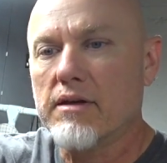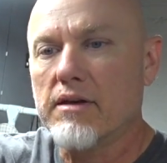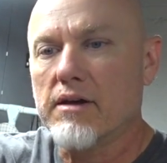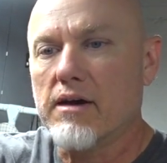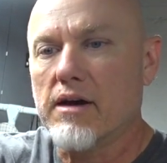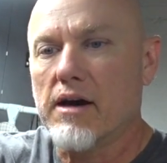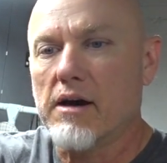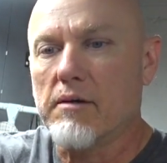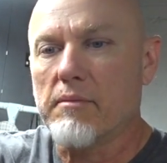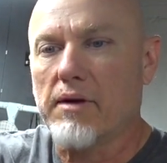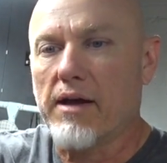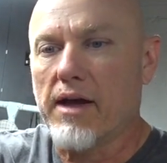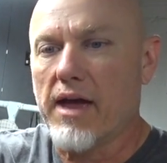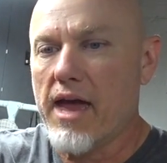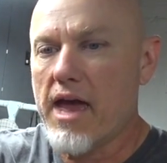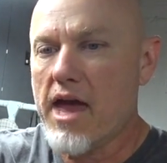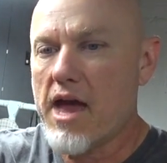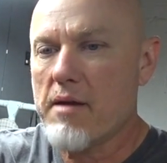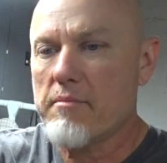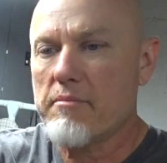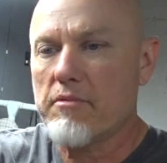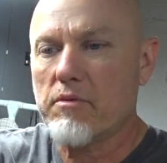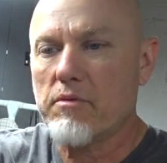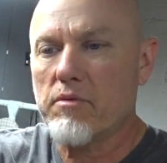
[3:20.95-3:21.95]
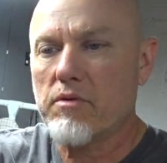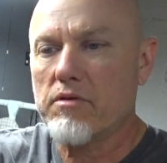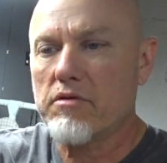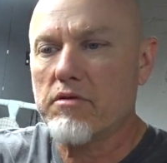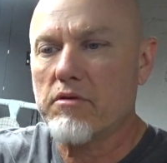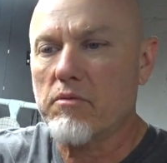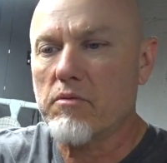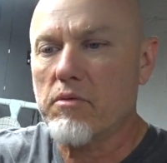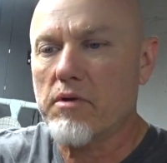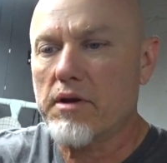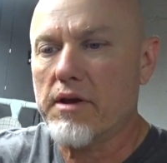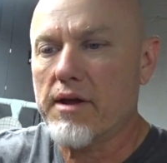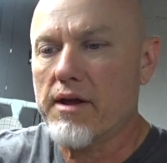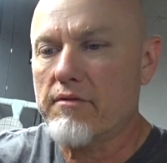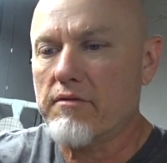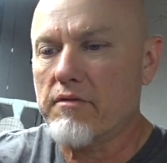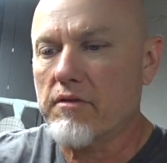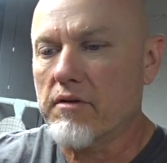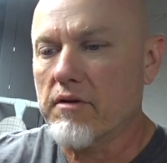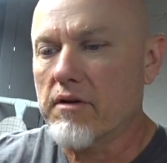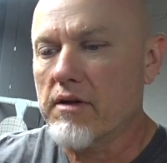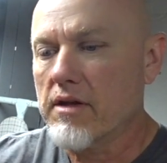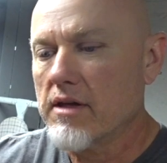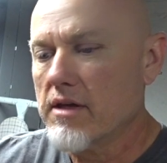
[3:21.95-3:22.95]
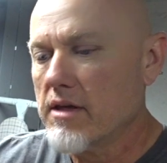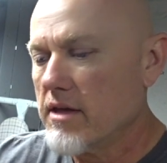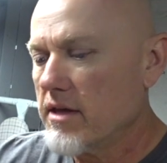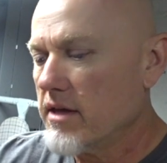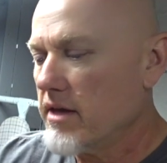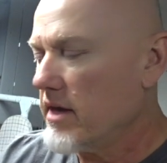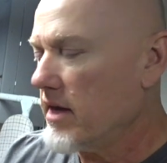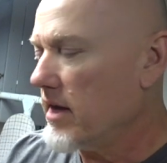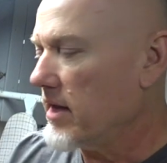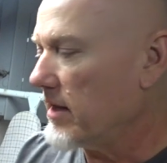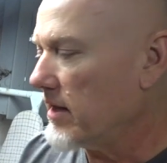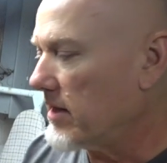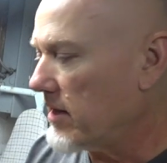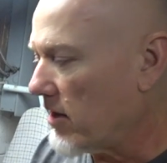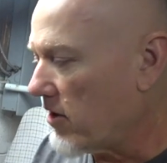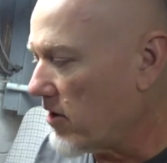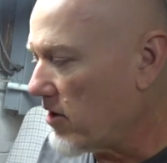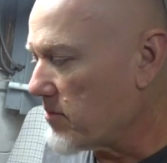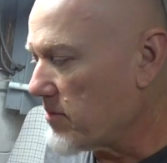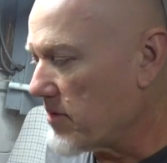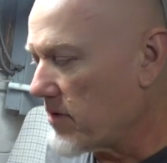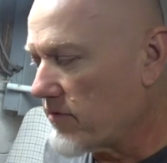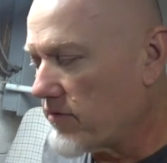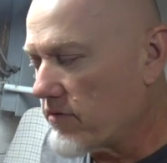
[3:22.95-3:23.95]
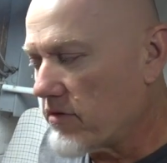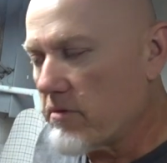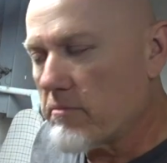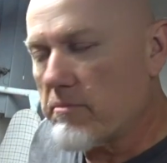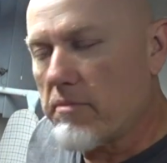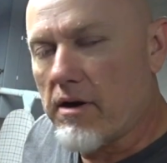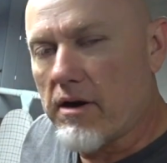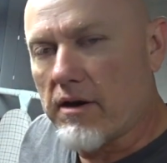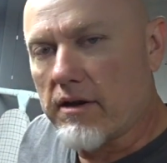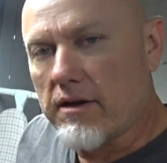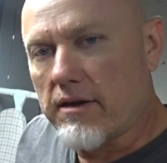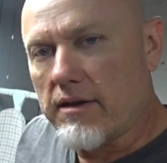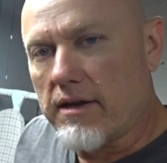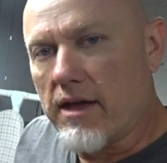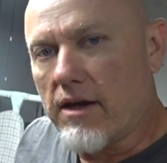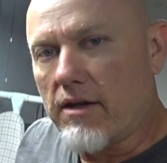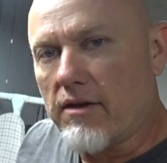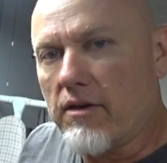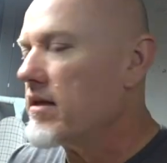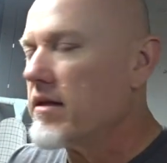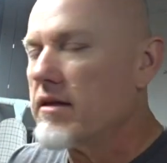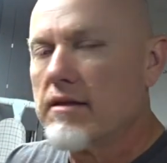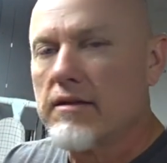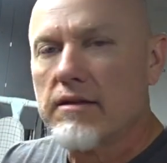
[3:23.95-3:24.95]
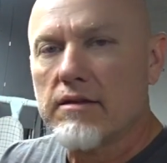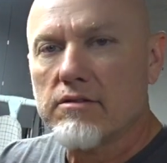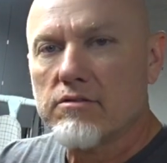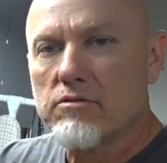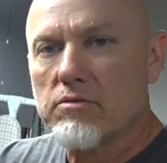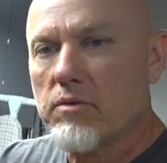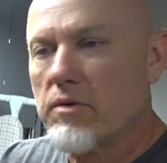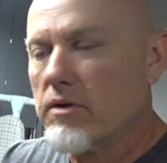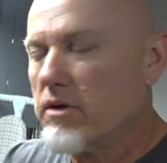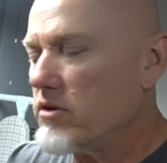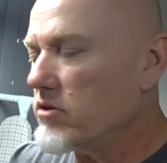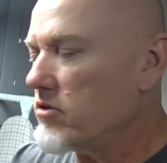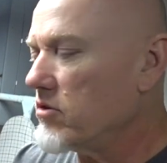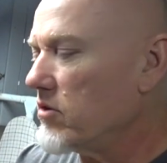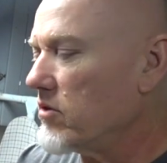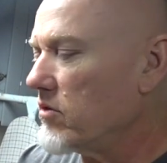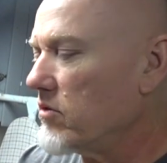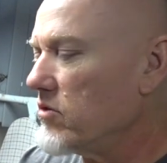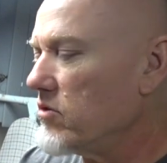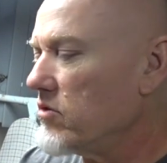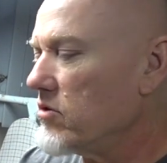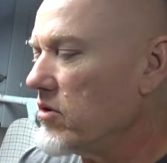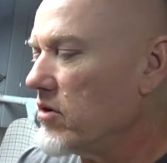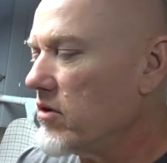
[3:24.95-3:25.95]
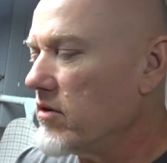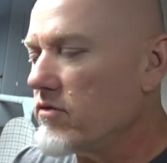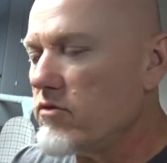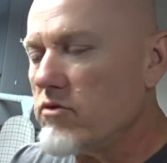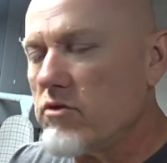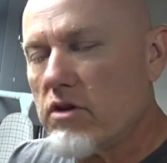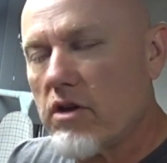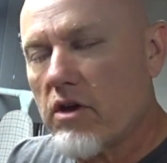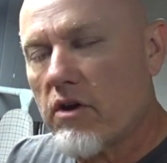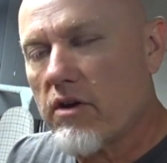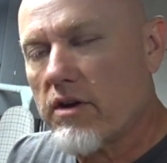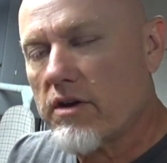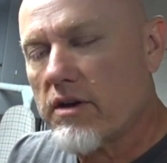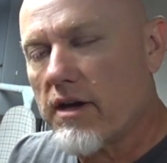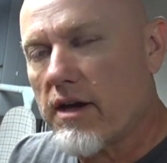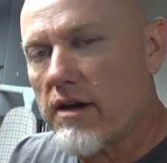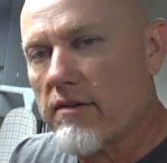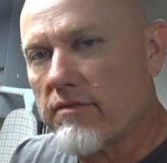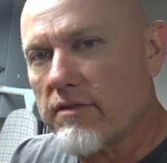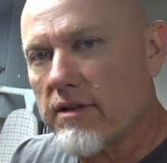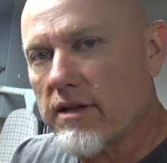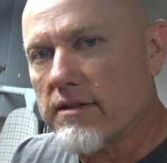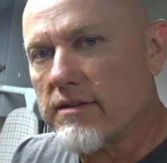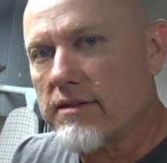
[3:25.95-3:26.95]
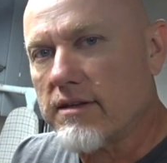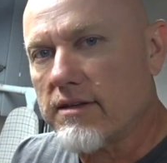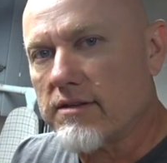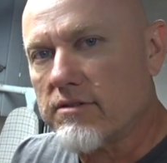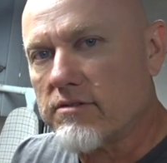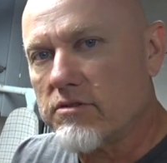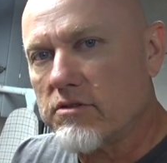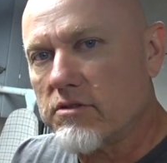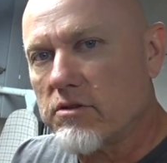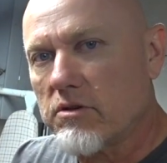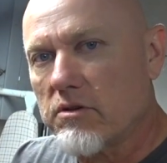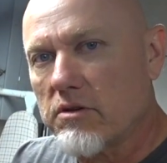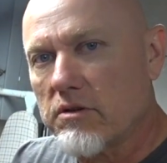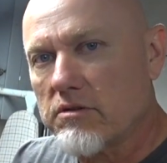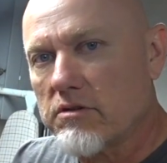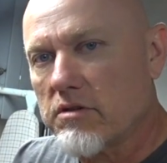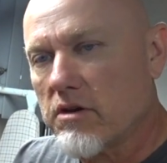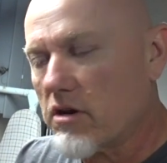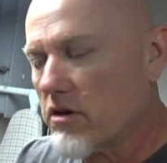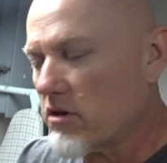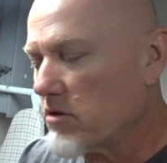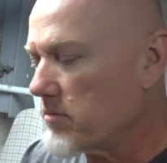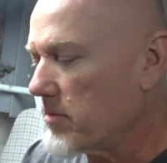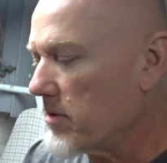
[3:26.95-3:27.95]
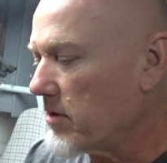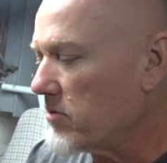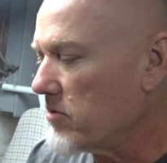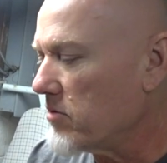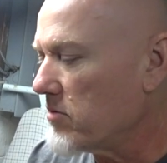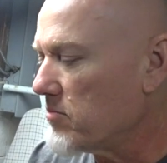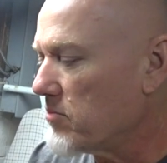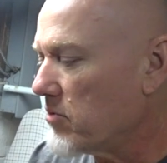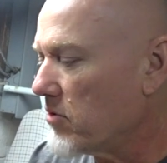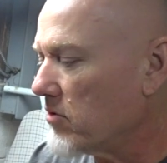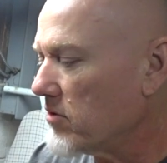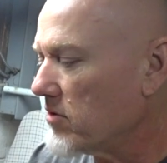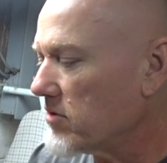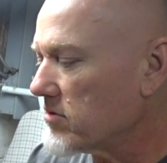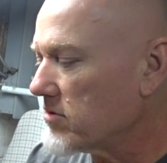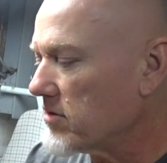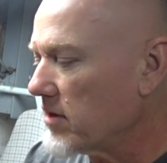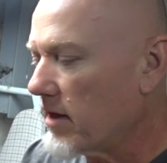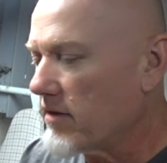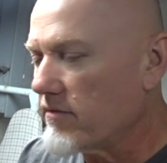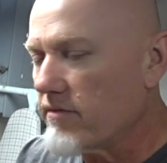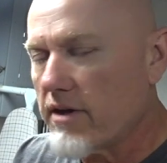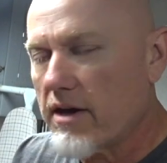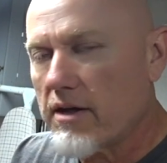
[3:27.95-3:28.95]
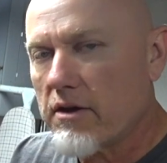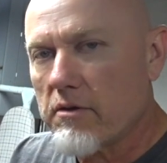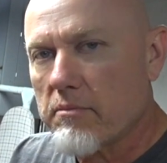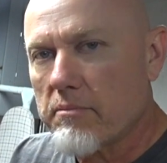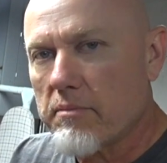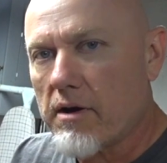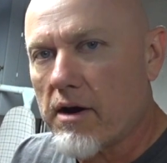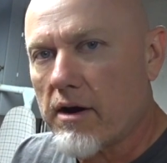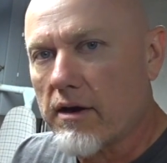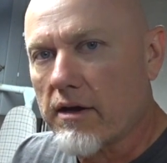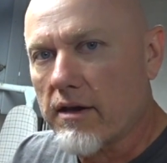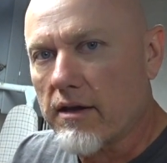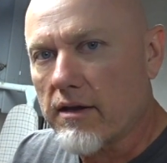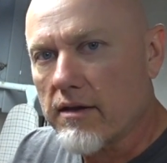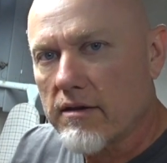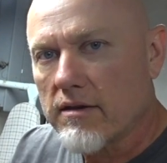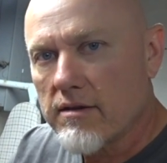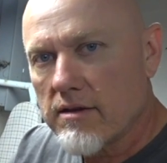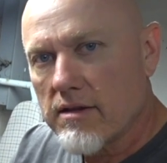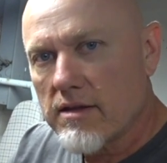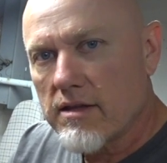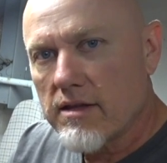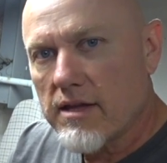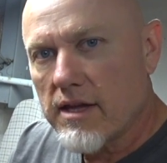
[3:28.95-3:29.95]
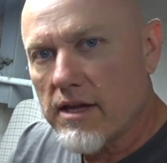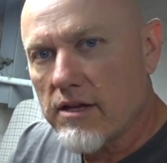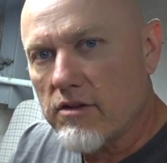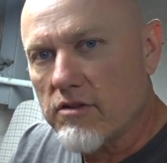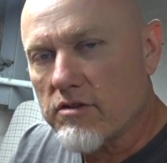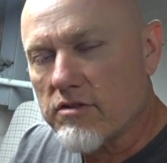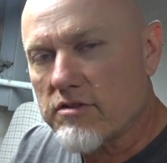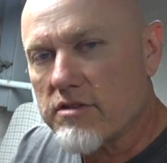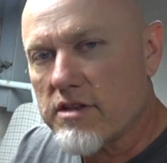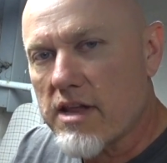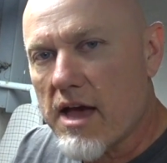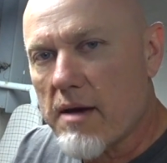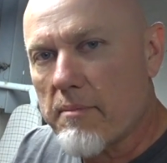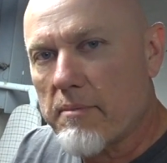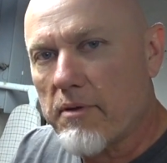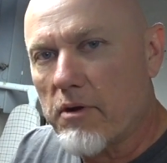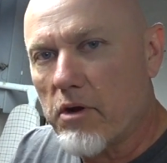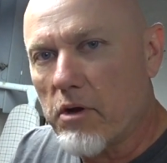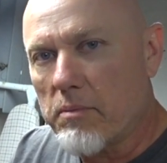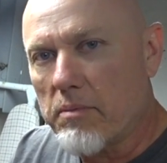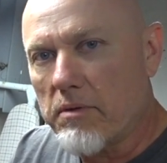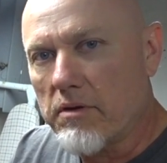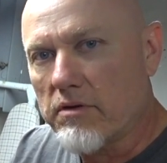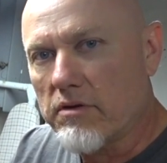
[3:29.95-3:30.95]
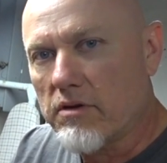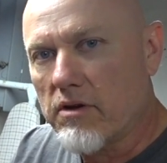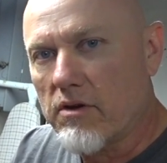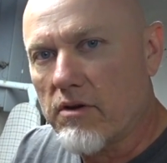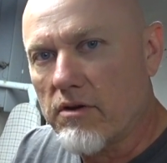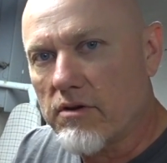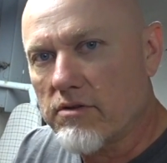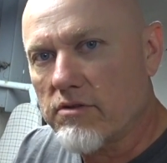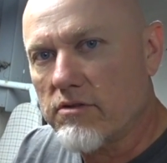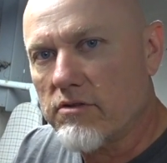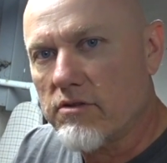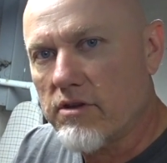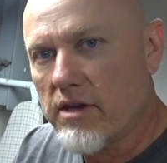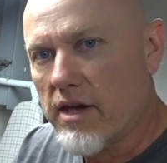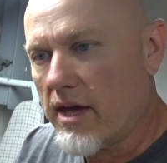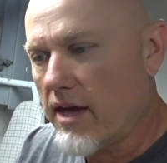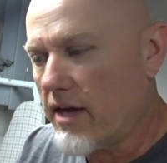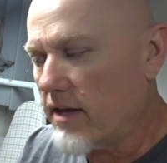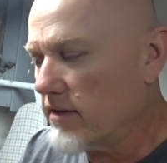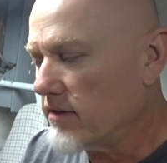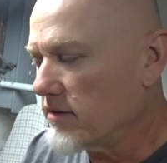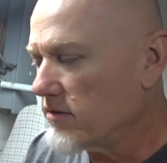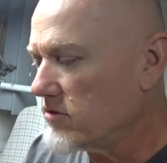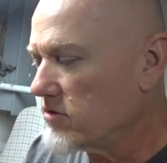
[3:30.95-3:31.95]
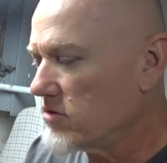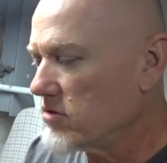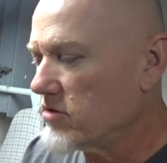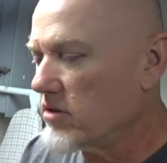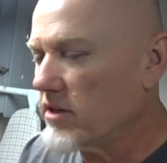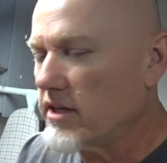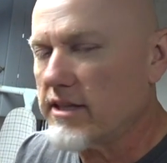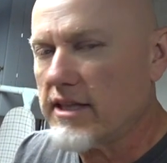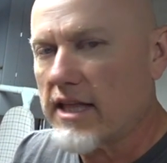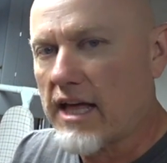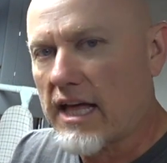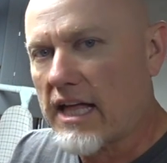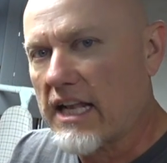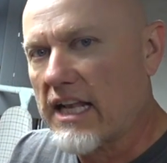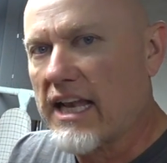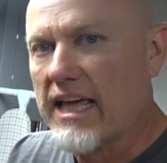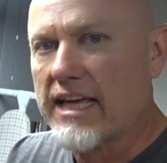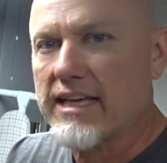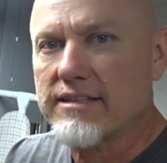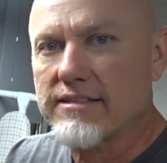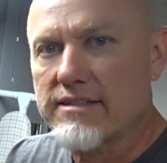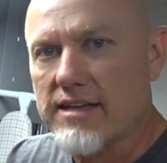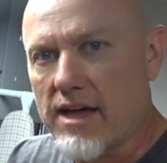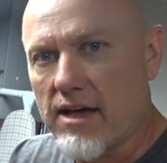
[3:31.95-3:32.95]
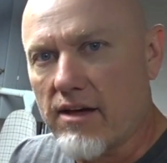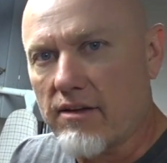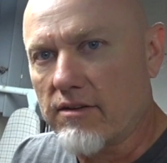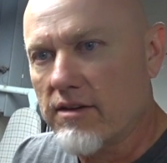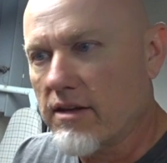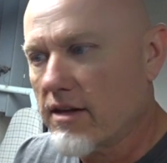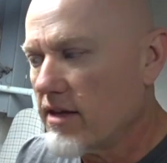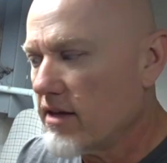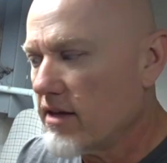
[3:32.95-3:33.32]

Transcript: Um, I hammer with it, whatever, and I carry my front pocket down here. So what do you do? You know, if you carry a knife like this, you know what I'm talking about. You pull this knife out of your pocket and you snap it open as hard as you can, just to get that click sound.